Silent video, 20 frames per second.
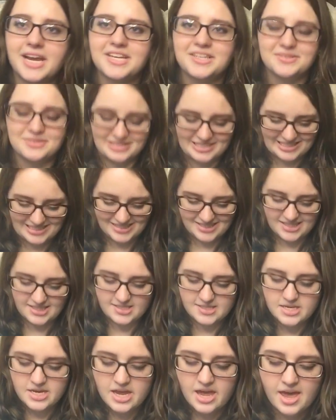
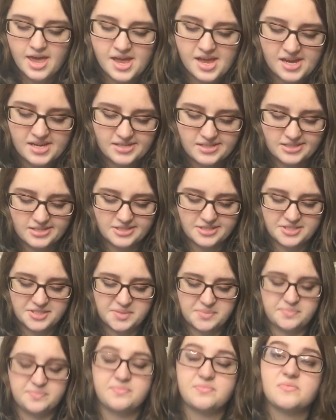anyways.
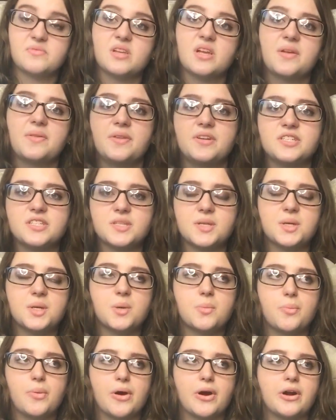Um, there's like
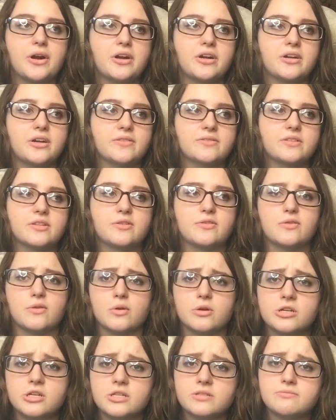a part of the
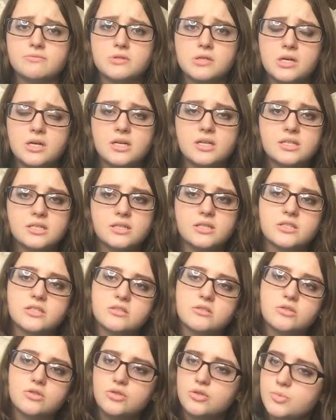Florida vlog.
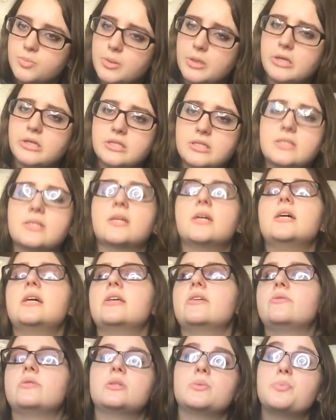There's two parts.
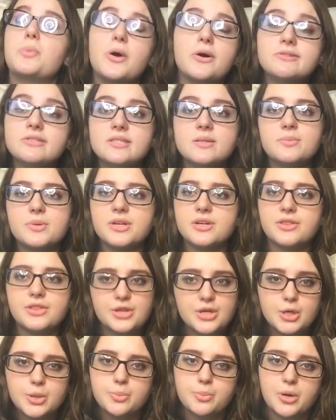There was supposed to be a
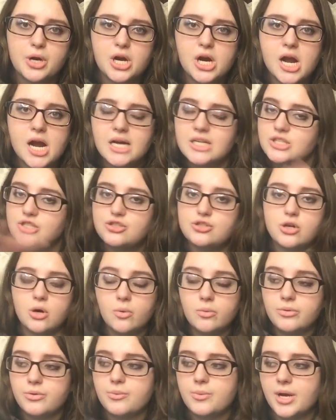third part. I
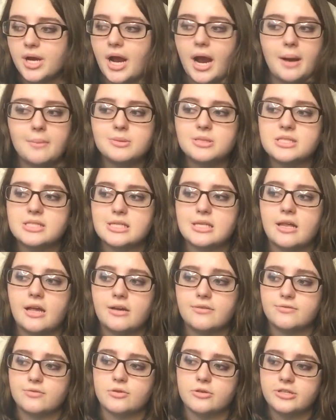don't know what happened to
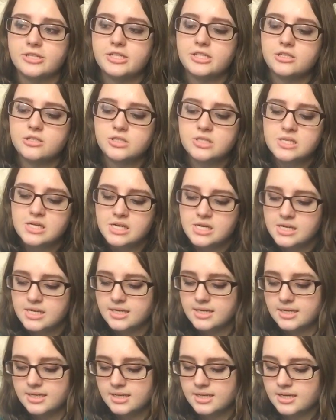that footage.
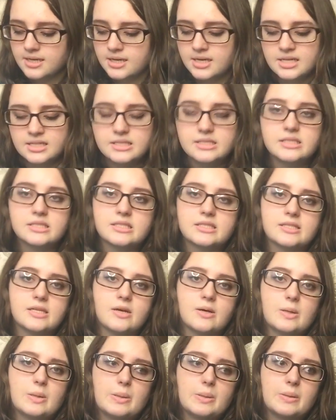
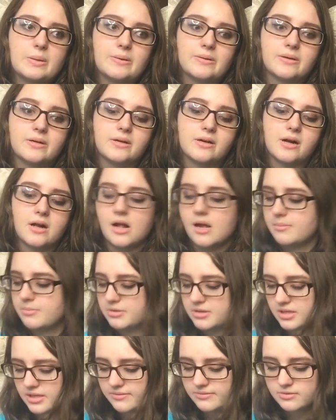So I
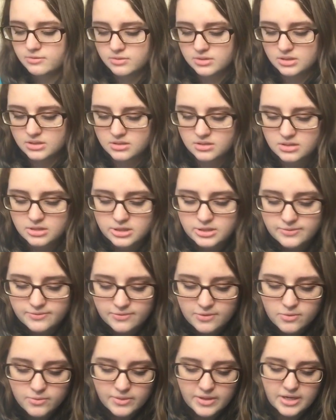believe it was on this
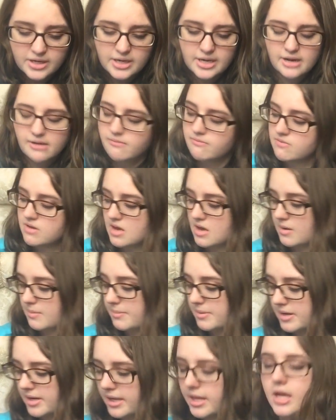phone that I have now,
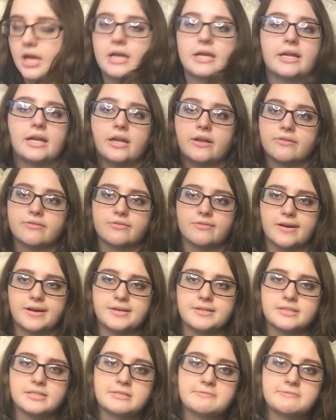but I, I can't find